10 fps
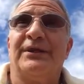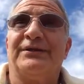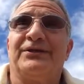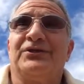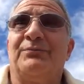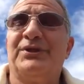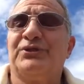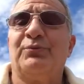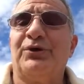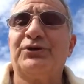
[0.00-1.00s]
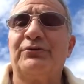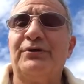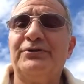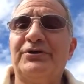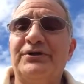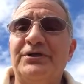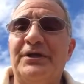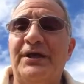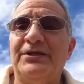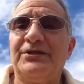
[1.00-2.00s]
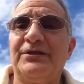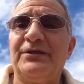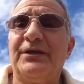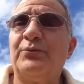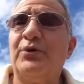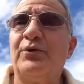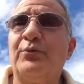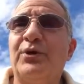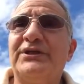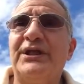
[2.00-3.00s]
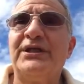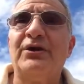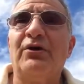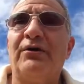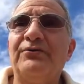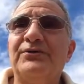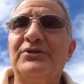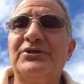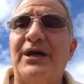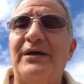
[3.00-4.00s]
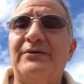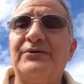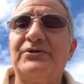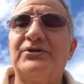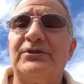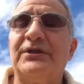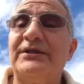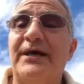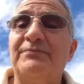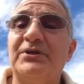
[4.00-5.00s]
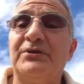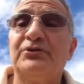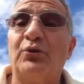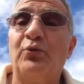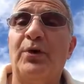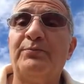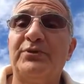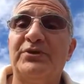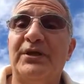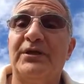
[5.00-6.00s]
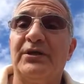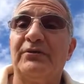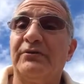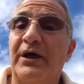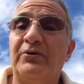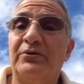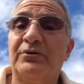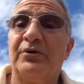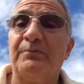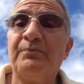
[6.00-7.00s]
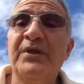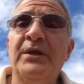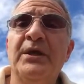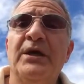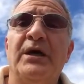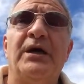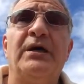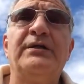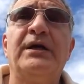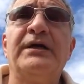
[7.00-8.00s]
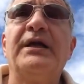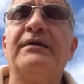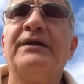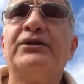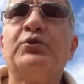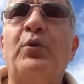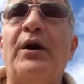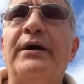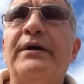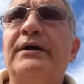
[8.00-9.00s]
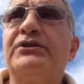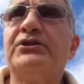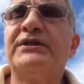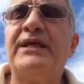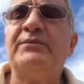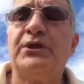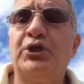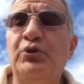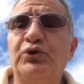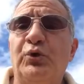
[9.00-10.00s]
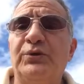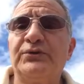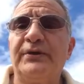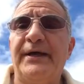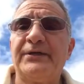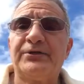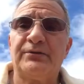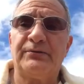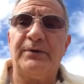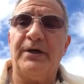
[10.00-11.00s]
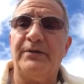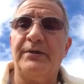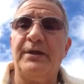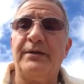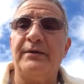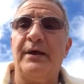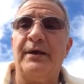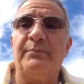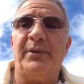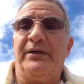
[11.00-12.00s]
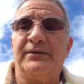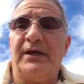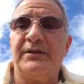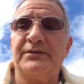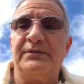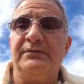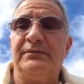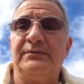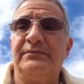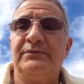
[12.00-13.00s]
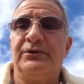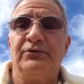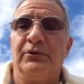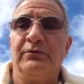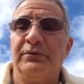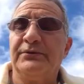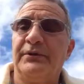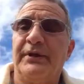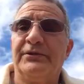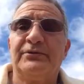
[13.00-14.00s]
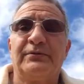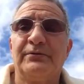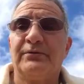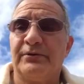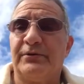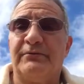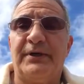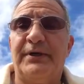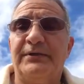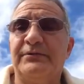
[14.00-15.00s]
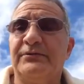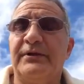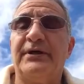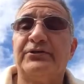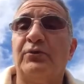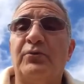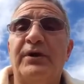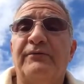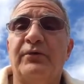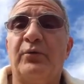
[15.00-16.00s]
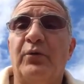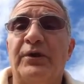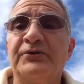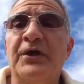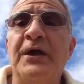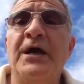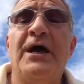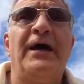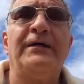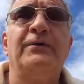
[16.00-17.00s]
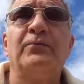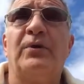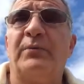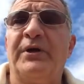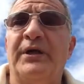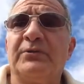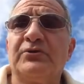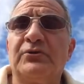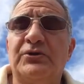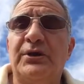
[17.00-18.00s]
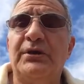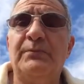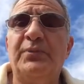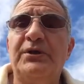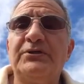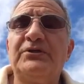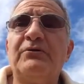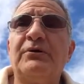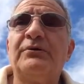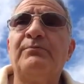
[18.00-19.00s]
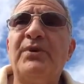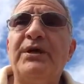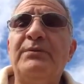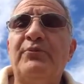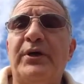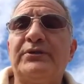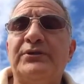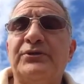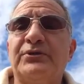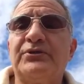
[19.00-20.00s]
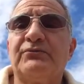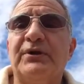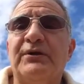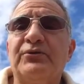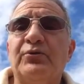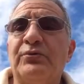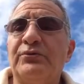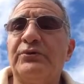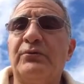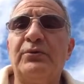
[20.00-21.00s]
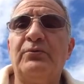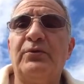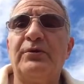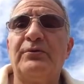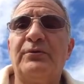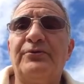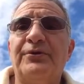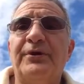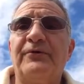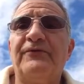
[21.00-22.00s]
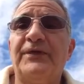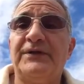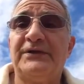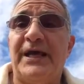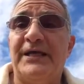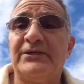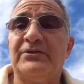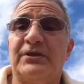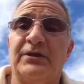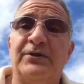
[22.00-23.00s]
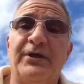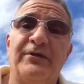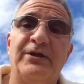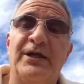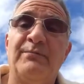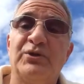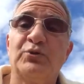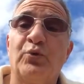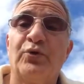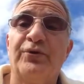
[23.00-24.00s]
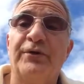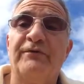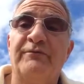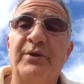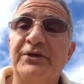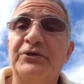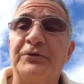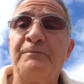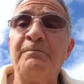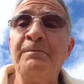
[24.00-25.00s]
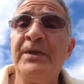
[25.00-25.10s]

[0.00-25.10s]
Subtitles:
Like it's a mixed martial arts education. We're taking all these stylists and adapting it to one particular outcome. And again, that's why I just named it Kyusho International rather than Pantazi Kyusho International or Karate International, whatever it was. I didn't want my name associated because there are many practitioners around the world that we work with that are fantastic, and their name is worthy of mention.